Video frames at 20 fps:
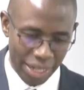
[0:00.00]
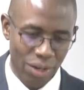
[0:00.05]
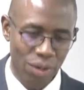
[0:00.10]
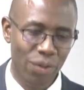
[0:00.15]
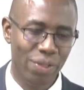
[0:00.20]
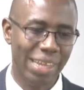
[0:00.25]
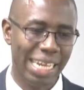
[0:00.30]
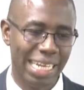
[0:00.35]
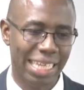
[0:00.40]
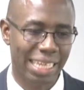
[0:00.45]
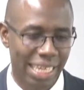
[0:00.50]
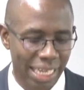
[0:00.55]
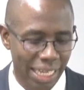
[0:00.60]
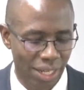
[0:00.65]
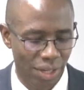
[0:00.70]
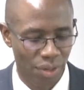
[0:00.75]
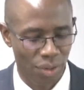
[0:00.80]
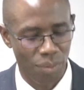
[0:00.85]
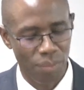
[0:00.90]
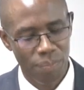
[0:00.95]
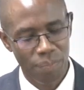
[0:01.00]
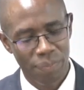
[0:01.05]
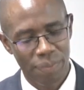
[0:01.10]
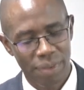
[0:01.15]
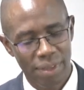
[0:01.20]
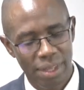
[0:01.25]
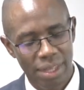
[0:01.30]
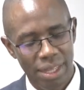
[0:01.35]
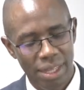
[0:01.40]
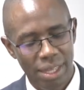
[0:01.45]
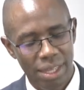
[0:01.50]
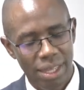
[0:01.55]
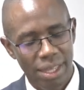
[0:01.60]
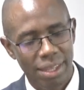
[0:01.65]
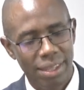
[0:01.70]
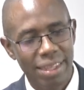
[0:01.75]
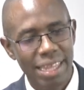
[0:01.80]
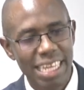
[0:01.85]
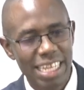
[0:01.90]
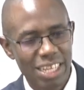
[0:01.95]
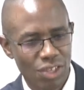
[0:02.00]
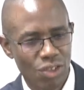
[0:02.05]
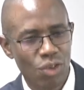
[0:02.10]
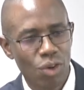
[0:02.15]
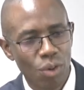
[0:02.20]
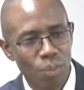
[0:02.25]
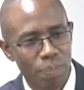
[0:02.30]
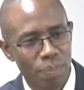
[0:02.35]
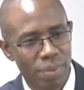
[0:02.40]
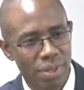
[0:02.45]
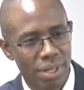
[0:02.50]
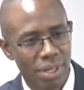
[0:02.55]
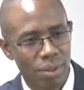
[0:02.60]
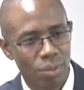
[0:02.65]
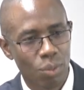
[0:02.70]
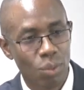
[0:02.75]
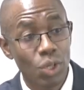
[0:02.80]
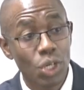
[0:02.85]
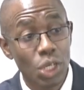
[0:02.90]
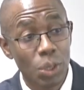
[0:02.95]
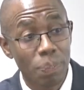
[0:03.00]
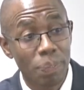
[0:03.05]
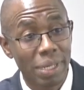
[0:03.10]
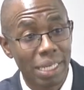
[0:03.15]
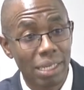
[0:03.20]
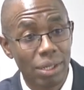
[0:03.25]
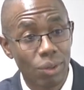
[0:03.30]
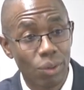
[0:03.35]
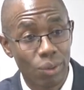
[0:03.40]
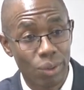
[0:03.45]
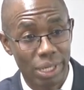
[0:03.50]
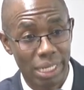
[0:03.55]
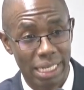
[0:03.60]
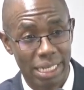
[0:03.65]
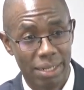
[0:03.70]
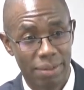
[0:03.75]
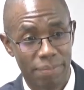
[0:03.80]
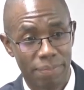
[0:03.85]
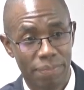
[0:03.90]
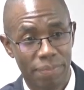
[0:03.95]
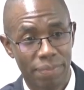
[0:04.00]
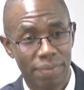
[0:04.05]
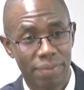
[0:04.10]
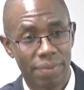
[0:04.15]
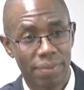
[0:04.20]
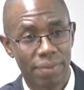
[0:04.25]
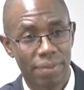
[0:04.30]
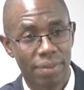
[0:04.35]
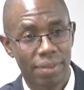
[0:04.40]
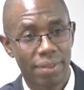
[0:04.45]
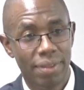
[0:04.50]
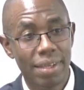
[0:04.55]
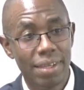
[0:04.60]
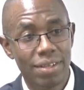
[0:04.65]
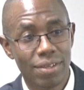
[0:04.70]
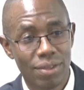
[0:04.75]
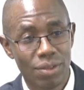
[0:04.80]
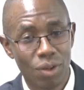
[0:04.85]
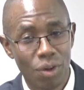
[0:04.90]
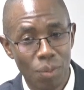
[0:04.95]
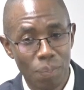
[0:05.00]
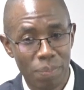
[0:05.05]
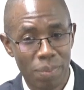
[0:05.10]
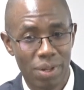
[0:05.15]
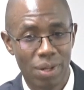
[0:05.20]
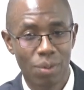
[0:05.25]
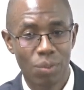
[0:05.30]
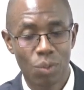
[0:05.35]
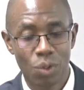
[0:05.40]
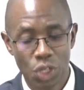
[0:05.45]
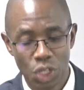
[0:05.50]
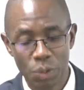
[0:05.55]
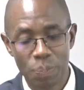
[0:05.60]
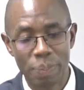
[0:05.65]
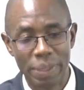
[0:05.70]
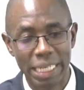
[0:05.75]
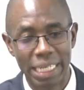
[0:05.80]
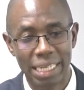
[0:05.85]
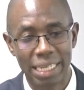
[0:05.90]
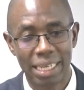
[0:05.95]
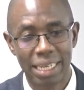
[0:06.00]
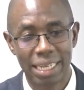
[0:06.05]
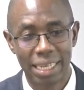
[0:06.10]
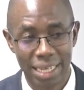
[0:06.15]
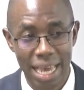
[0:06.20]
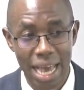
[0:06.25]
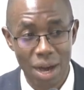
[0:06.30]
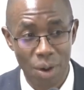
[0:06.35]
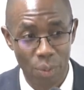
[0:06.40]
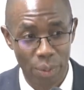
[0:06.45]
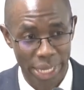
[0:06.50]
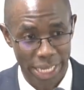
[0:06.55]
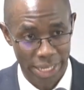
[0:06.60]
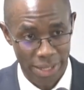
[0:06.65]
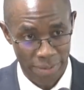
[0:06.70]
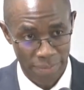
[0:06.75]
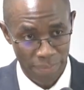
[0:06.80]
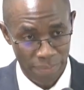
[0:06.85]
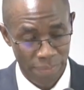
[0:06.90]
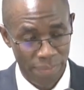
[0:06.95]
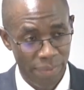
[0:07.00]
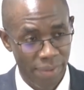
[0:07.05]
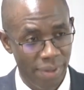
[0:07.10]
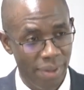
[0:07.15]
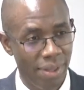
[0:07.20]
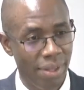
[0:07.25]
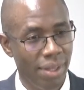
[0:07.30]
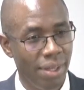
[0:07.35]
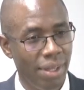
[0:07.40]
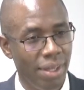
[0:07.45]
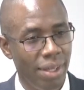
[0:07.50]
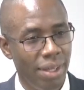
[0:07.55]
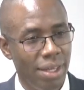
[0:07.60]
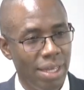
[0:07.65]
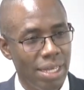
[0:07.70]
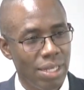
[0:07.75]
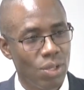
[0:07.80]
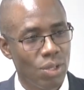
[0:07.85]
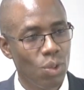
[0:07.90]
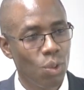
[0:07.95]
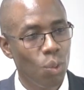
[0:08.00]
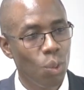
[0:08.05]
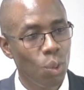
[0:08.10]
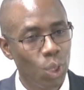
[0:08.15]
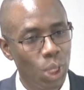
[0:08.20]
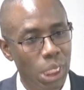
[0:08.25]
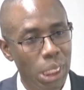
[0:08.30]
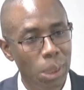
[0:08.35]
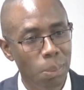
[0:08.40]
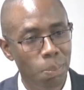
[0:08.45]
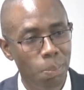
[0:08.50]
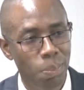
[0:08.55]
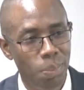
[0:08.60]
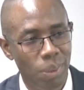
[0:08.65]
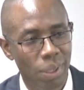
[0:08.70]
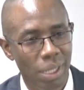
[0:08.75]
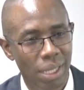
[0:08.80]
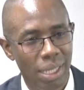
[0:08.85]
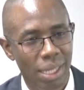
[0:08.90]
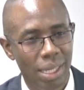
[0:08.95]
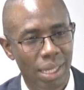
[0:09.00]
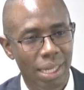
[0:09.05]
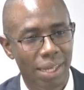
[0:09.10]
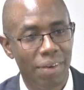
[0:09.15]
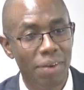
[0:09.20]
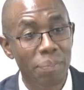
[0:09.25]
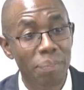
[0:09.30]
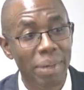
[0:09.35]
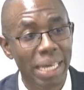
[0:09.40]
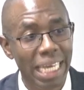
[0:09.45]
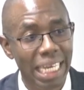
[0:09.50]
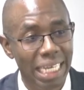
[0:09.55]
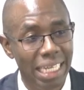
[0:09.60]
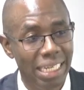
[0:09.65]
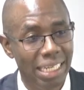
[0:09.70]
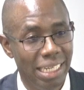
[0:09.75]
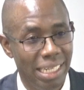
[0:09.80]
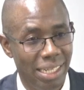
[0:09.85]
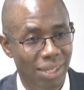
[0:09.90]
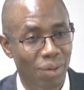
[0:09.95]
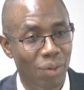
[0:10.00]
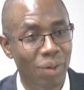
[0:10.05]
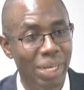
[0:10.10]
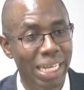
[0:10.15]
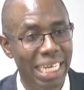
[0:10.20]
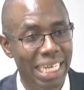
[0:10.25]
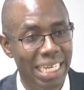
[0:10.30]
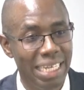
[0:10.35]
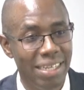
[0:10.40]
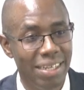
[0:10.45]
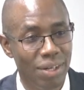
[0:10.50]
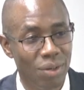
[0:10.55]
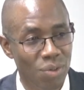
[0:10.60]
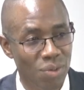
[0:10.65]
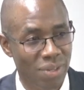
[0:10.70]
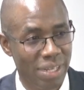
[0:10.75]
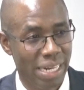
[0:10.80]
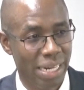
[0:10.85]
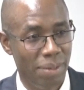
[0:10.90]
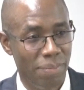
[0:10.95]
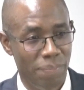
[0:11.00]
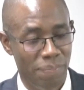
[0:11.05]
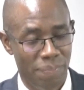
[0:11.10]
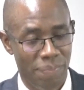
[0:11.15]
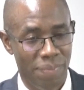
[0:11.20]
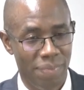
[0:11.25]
the northern kingdom, they stopped worshiping God. They stopped worshiping Yahweh. So worship remained only in Jerusalem.